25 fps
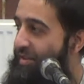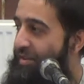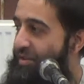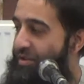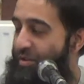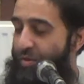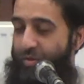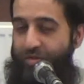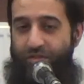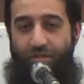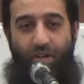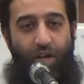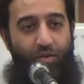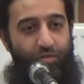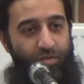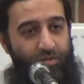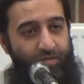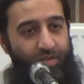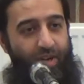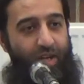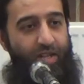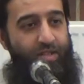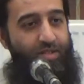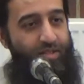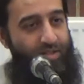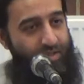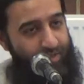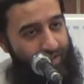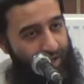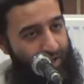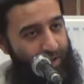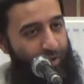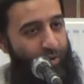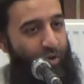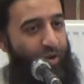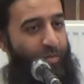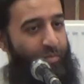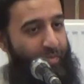So he started revising,
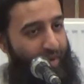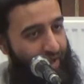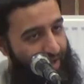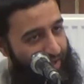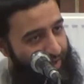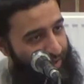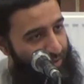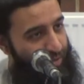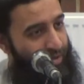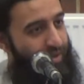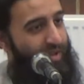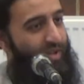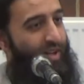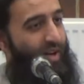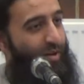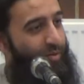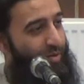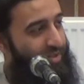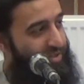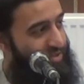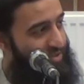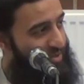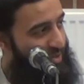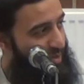started going back and looking at all his